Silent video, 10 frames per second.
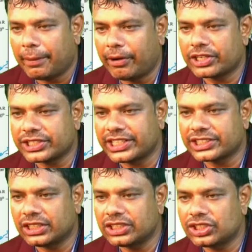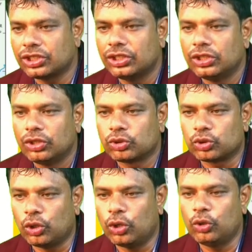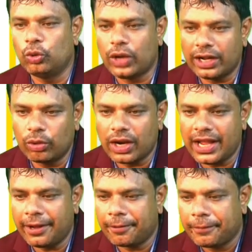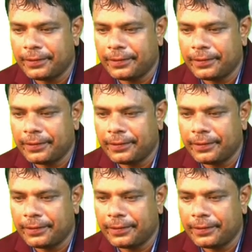power stations, so Nuragura